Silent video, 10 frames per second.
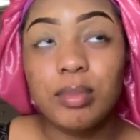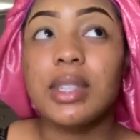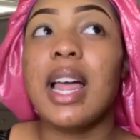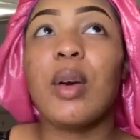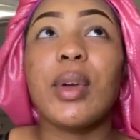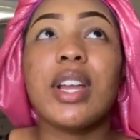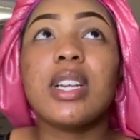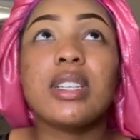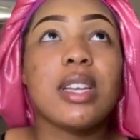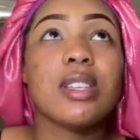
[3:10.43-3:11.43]
Like when you're
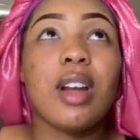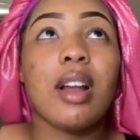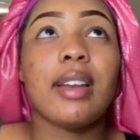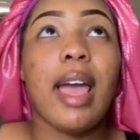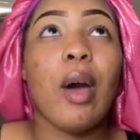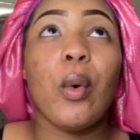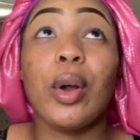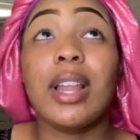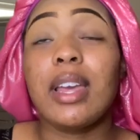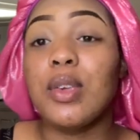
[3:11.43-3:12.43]
just starting out, or
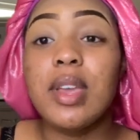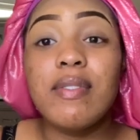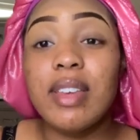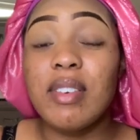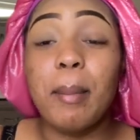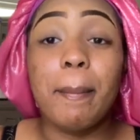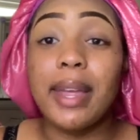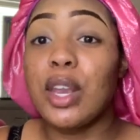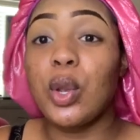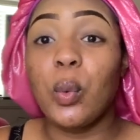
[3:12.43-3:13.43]
like you've even
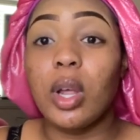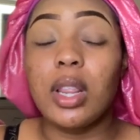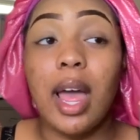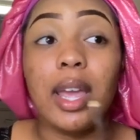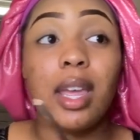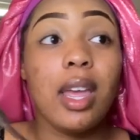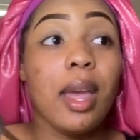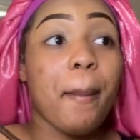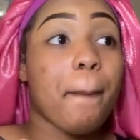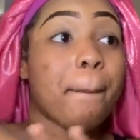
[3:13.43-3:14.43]
been doing like
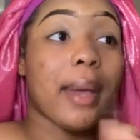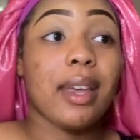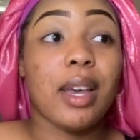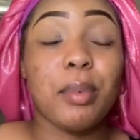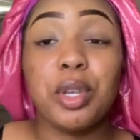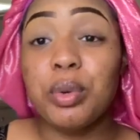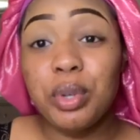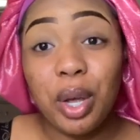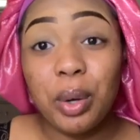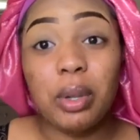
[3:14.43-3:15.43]
makeup,
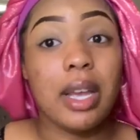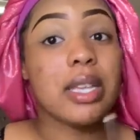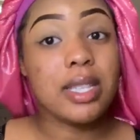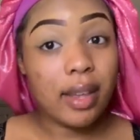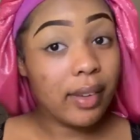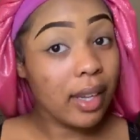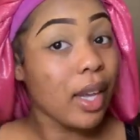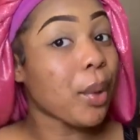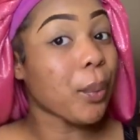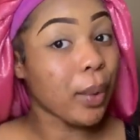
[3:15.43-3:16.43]
like stuff can
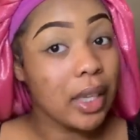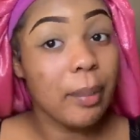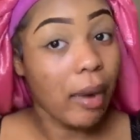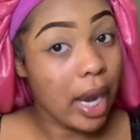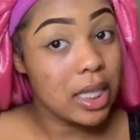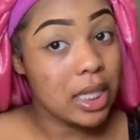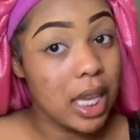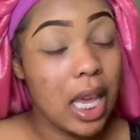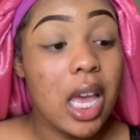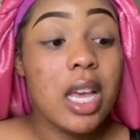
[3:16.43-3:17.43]
get really
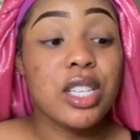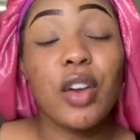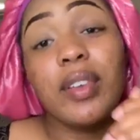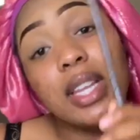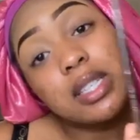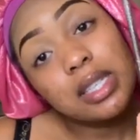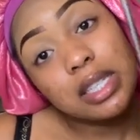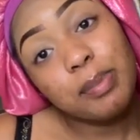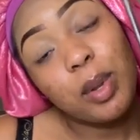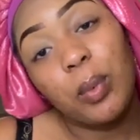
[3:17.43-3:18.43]
pricey. So for this to
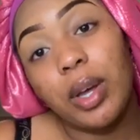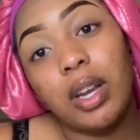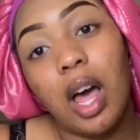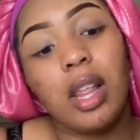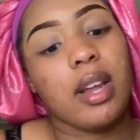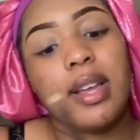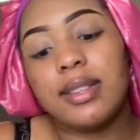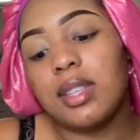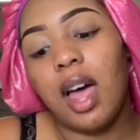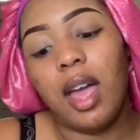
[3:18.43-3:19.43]
just be $1,
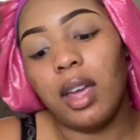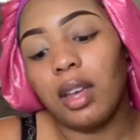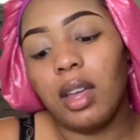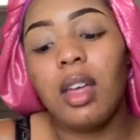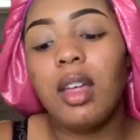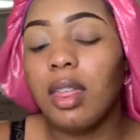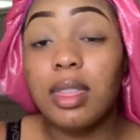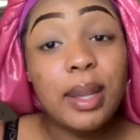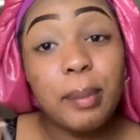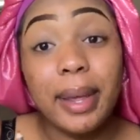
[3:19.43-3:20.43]
it's like
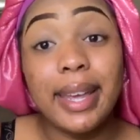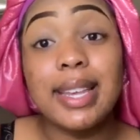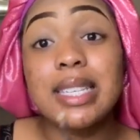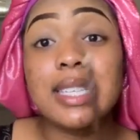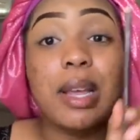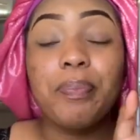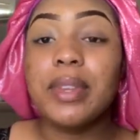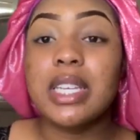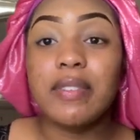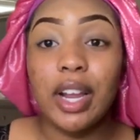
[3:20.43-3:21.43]
the best.
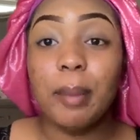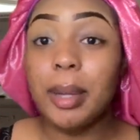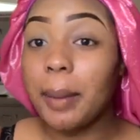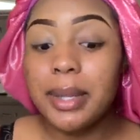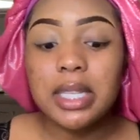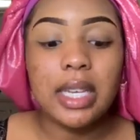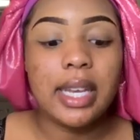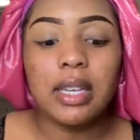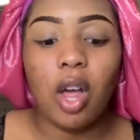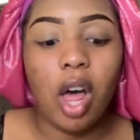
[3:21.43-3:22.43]
It's very pigmented
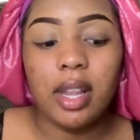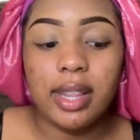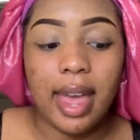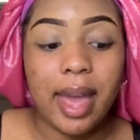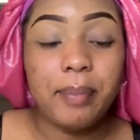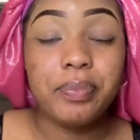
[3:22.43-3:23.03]
and all of that.